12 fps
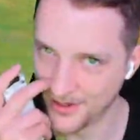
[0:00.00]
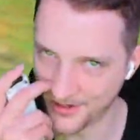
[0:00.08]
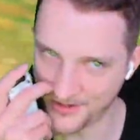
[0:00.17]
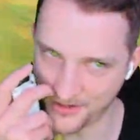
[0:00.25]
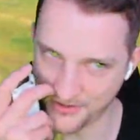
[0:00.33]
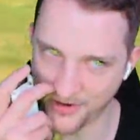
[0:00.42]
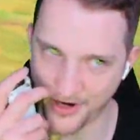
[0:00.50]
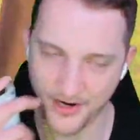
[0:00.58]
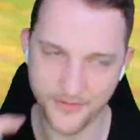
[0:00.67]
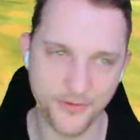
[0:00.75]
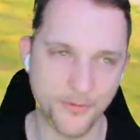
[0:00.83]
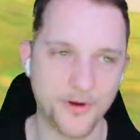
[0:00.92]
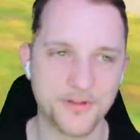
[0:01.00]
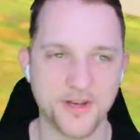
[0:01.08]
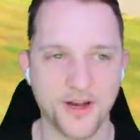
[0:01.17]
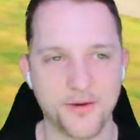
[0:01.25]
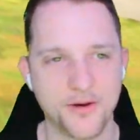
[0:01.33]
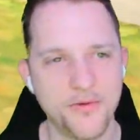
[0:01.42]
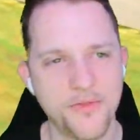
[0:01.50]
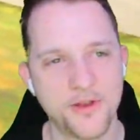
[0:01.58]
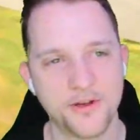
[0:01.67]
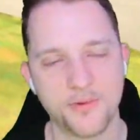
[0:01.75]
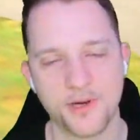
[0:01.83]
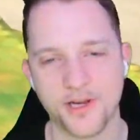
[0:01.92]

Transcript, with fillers: Let's try it for once. I don't think we